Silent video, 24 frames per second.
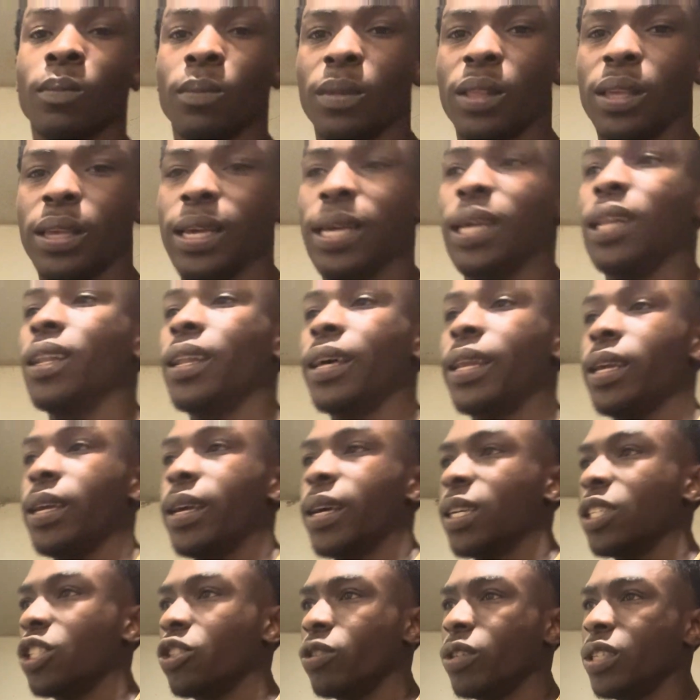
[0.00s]
And Lady
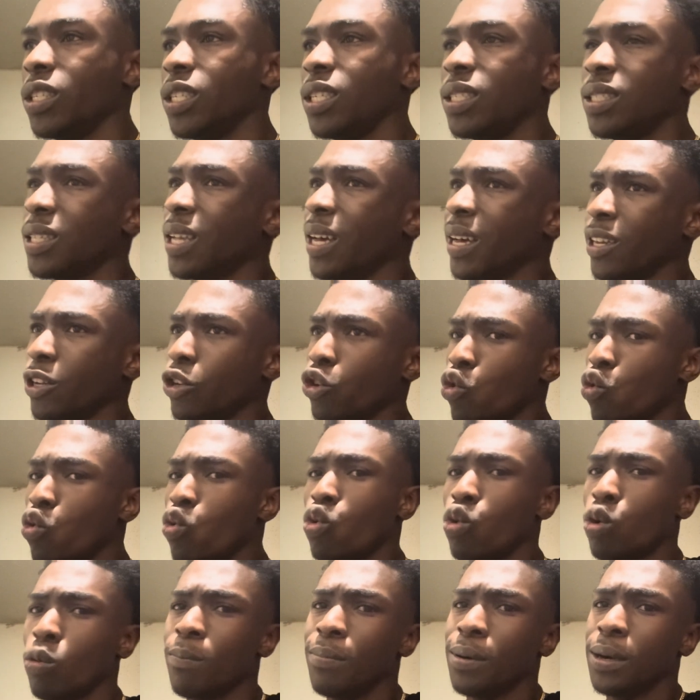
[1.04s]
Esther, she's like,
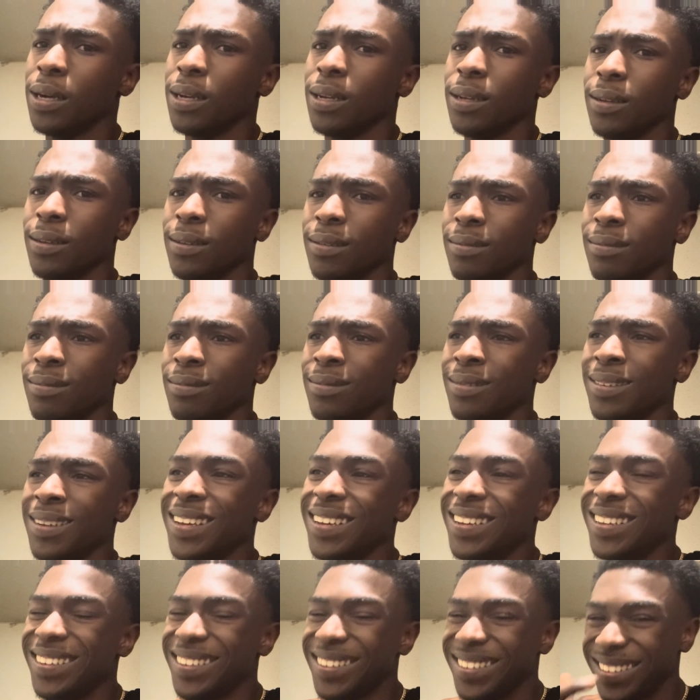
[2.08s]
cool, but
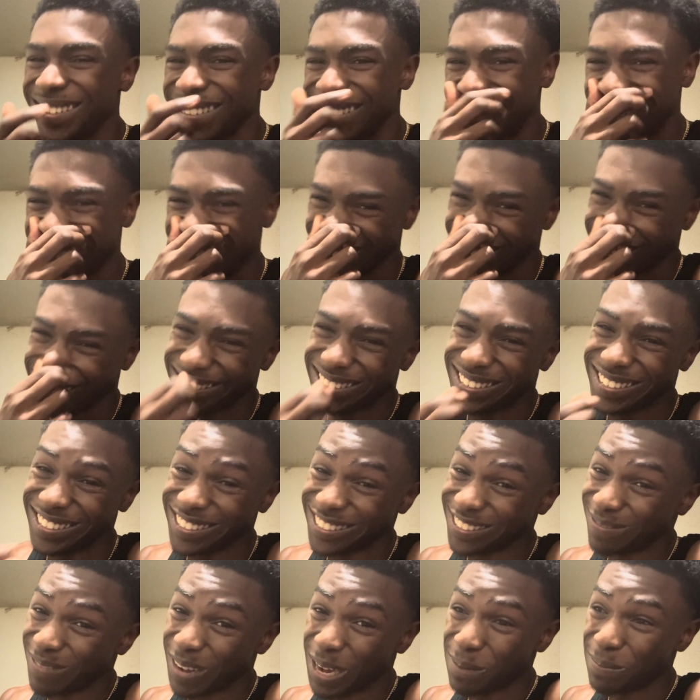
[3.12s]
here's
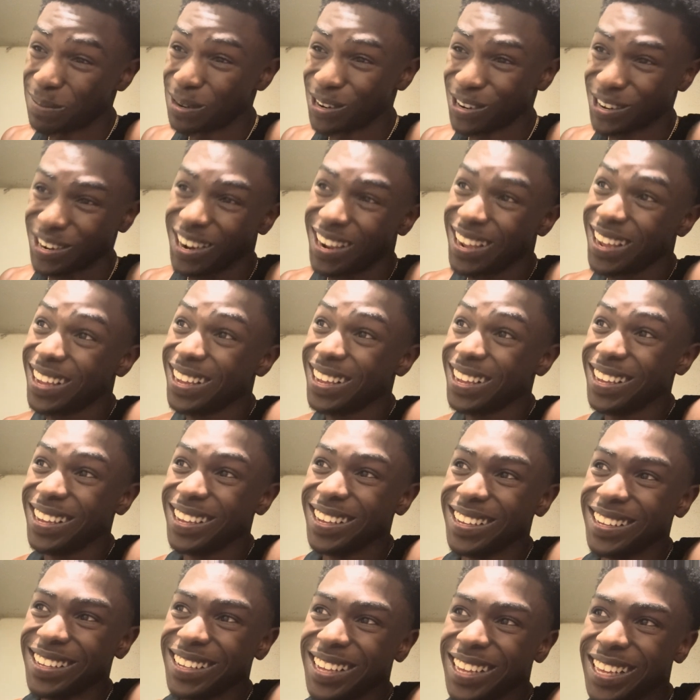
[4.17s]
my part.
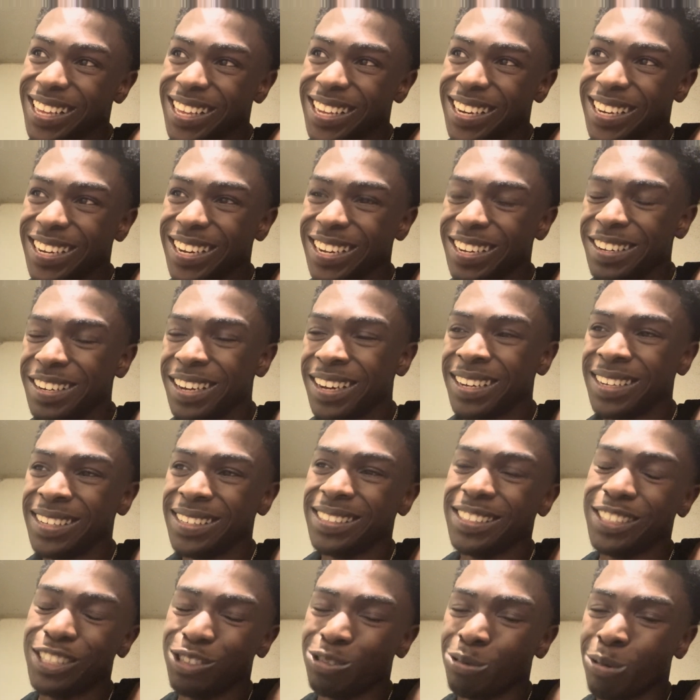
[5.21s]
The nun,
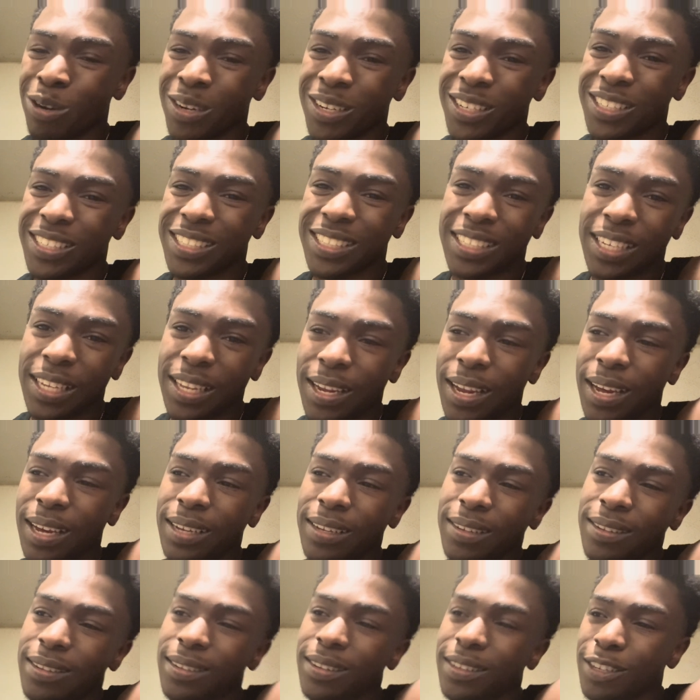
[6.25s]
Shorty, she
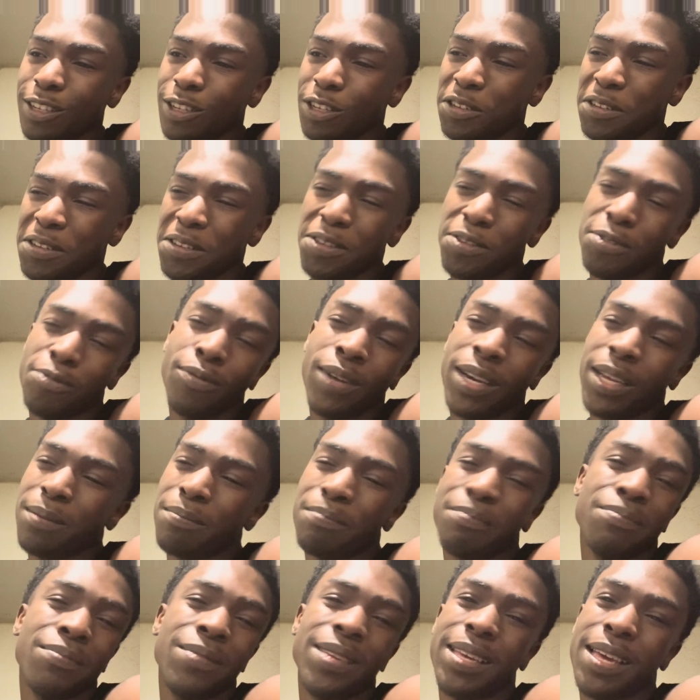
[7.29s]
like, you
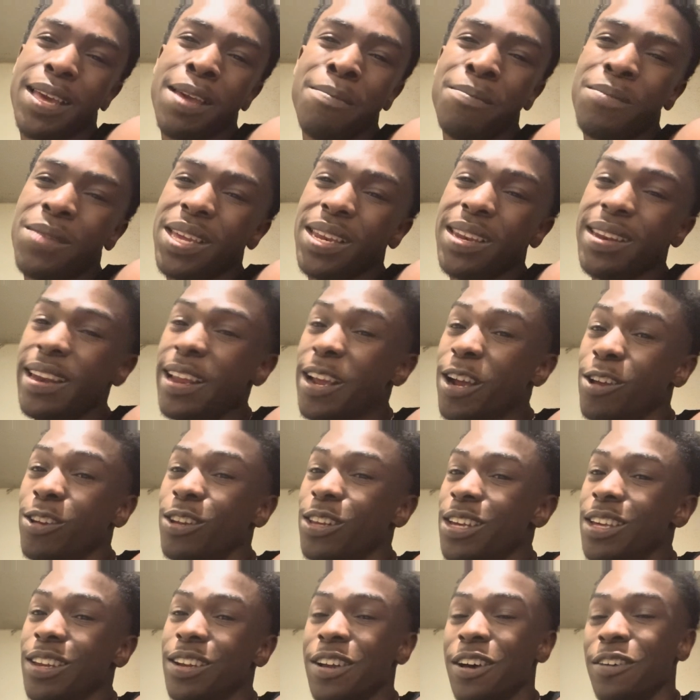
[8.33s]
ain't give me
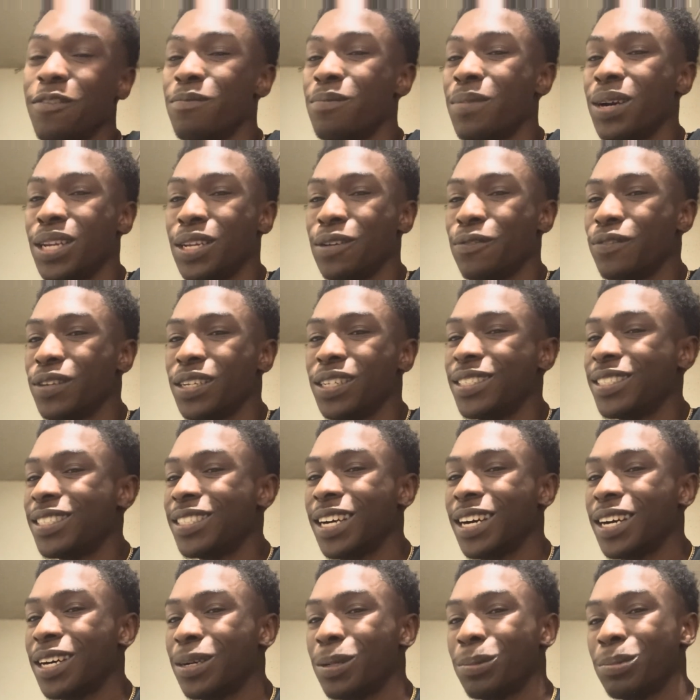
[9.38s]
nearly enough money for this
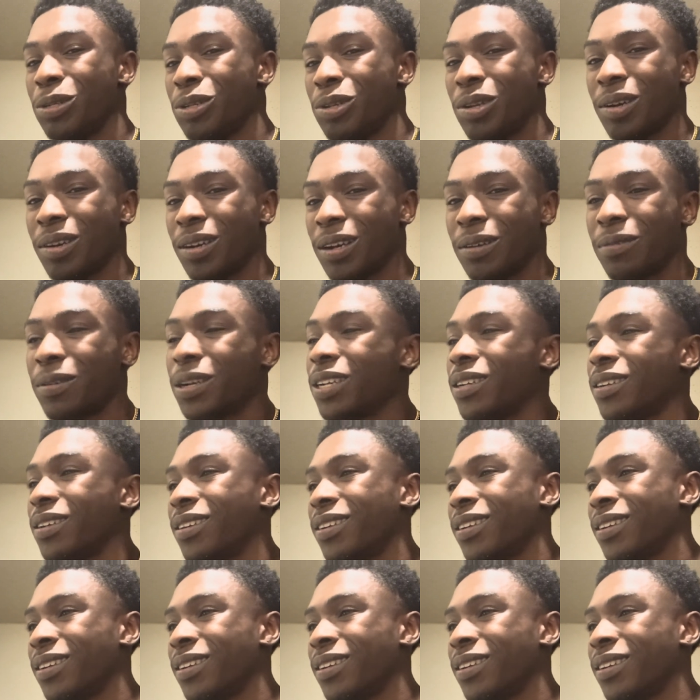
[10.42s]
job. You know that, right?